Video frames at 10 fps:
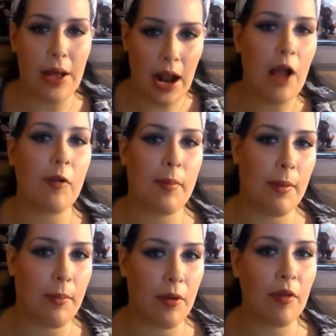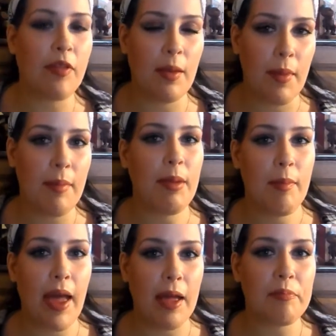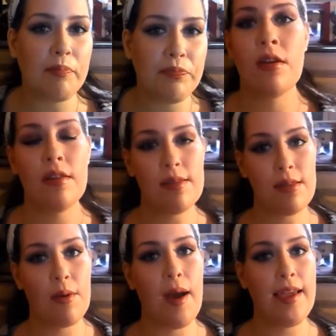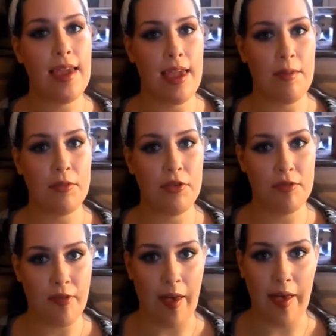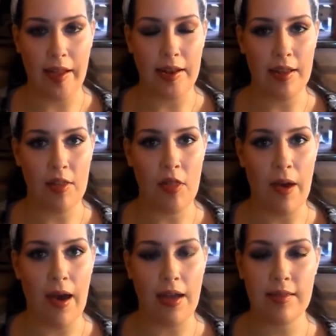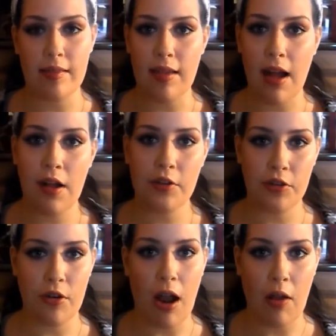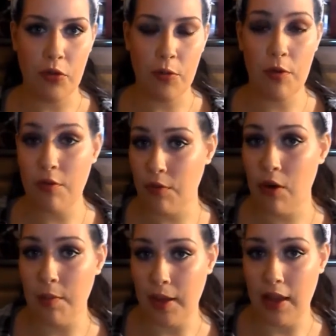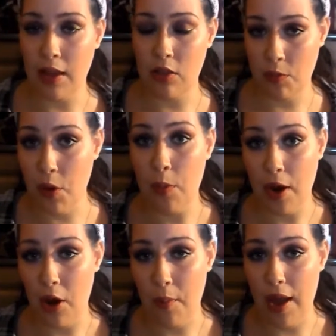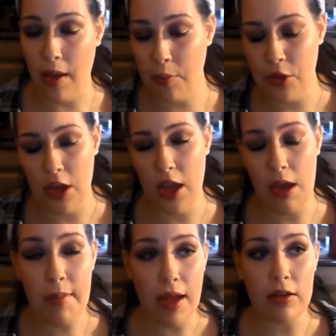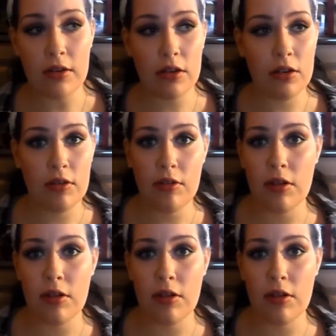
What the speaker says: but I remember that they made me mad. So I came to find that the doctor, after performing the bone marrow biopsy, came out,